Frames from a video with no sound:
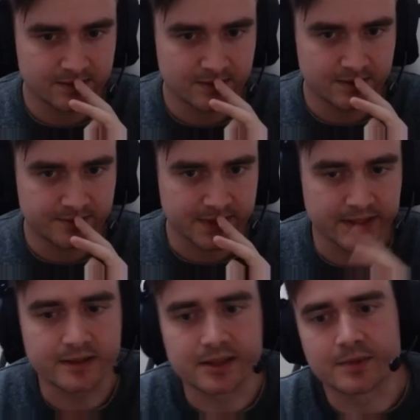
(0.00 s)
have
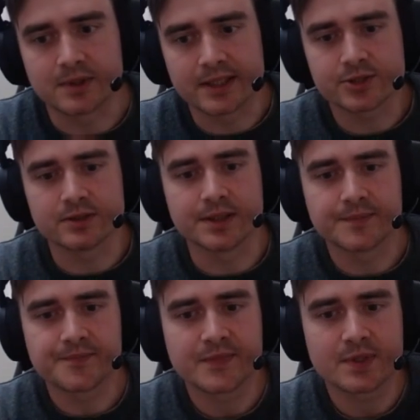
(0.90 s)
killed him actually.
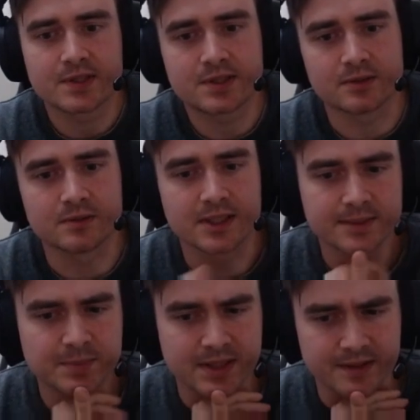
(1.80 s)
So
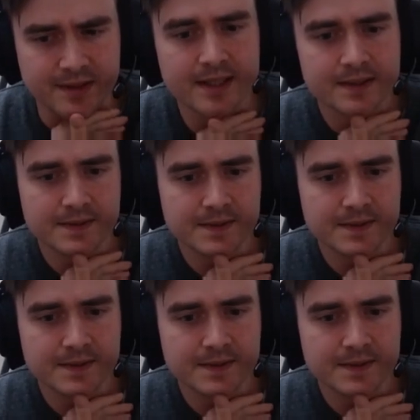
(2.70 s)
let's play that.